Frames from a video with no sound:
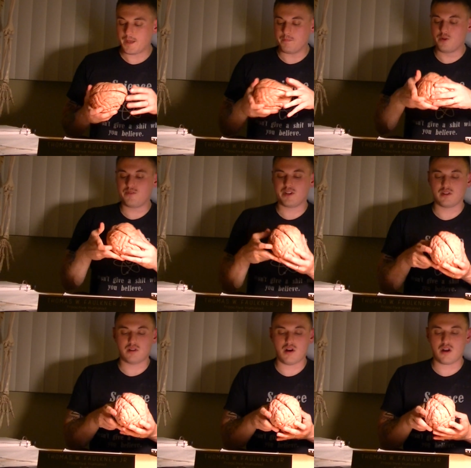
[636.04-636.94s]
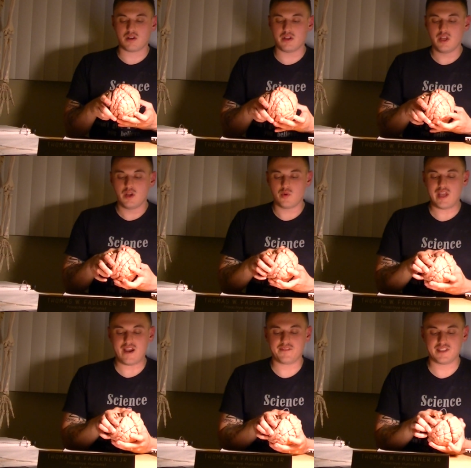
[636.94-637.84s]
Moving along, we
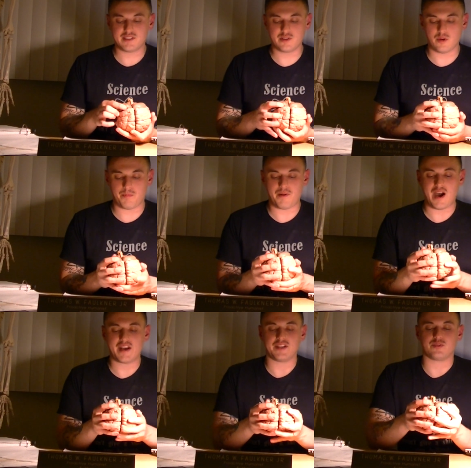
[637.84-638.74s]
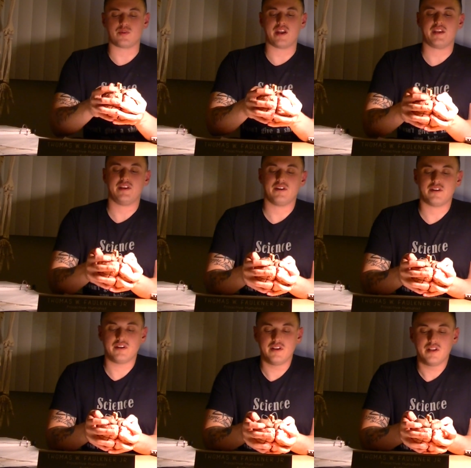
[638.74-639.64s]
have these little bodies right here.
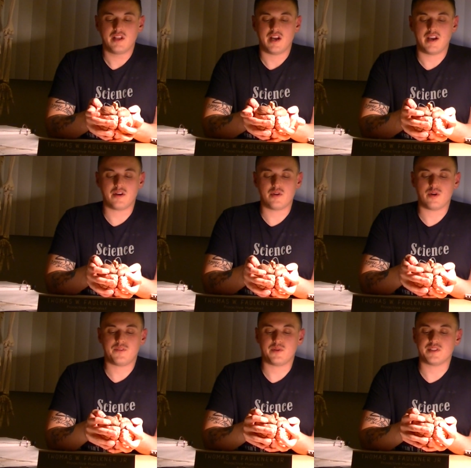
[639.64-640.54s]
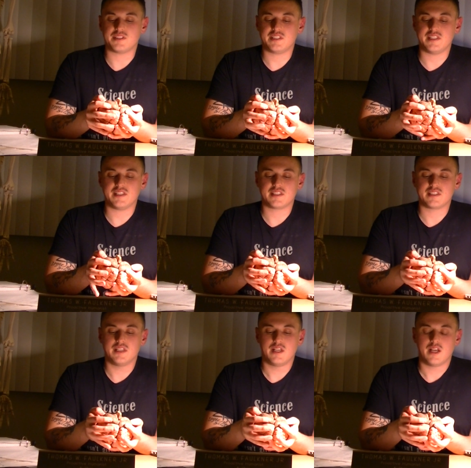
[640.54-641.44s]
I don't know if you can see this,
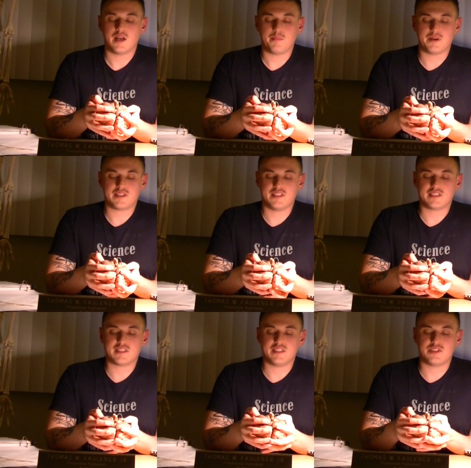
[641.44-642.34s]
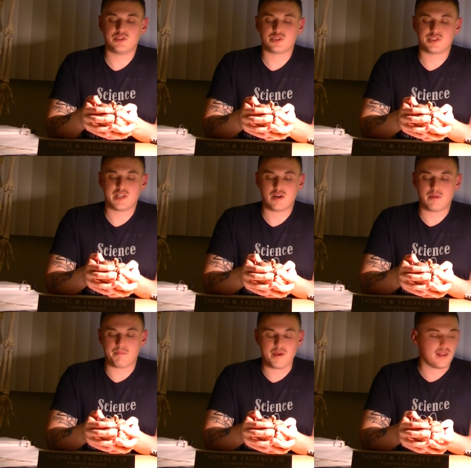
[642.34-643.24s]
but this is your
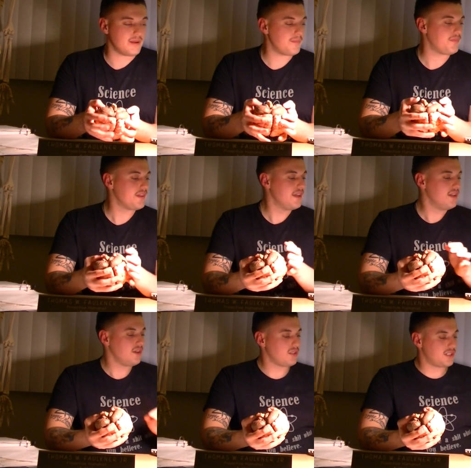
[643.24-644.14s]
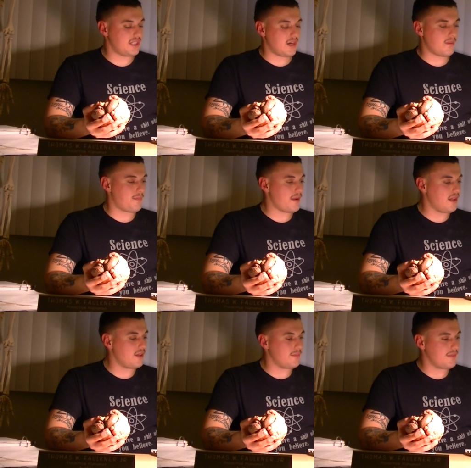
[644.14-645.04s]
cerebellum. Your
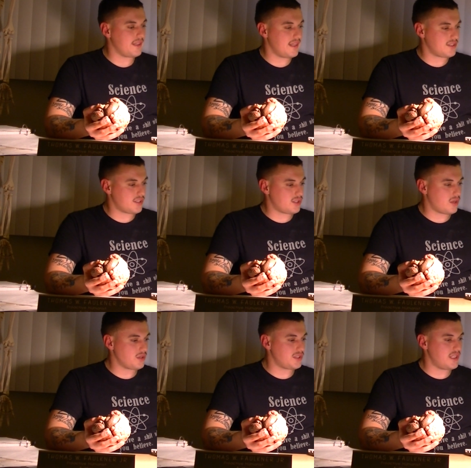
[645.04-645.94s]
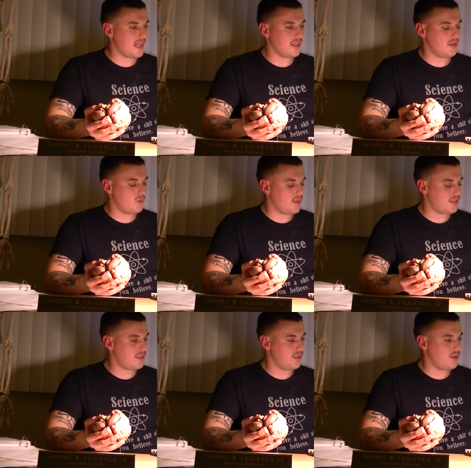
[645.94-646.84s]
cerebellum is associated with
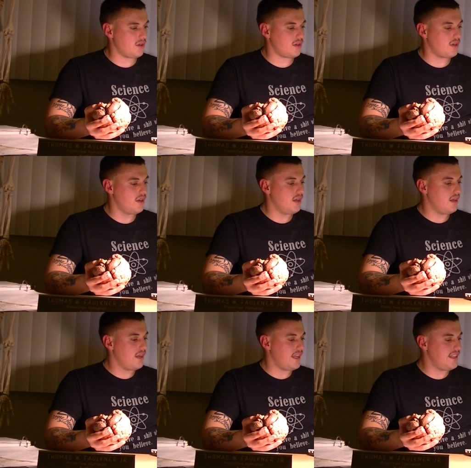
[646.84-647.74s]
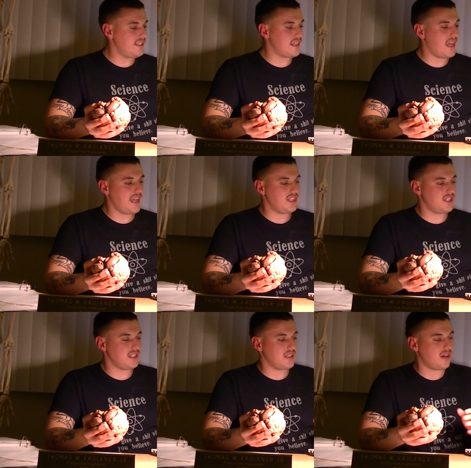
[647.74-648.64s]
your
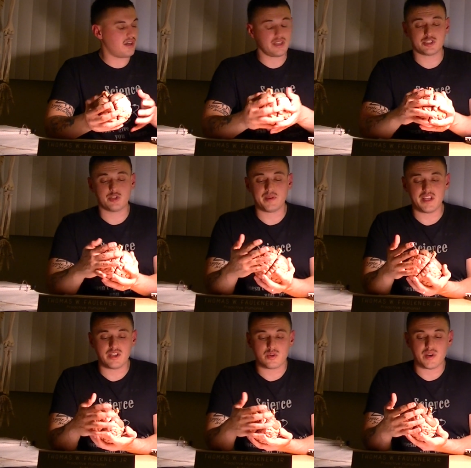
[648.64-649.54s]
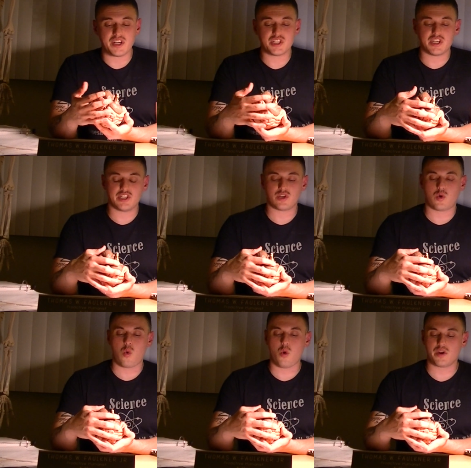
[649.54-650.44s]
integration and your
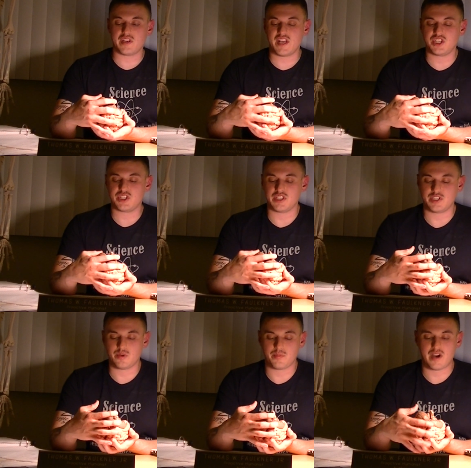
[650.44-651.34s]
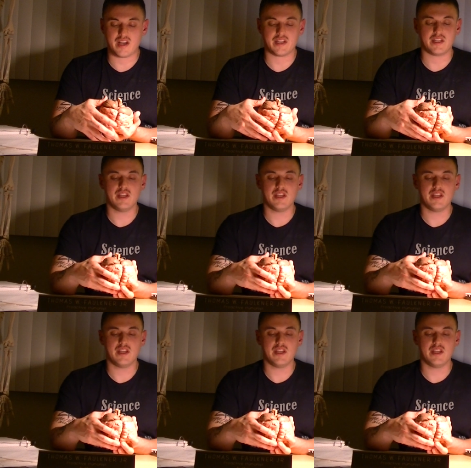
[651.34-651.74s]
coordination in your body.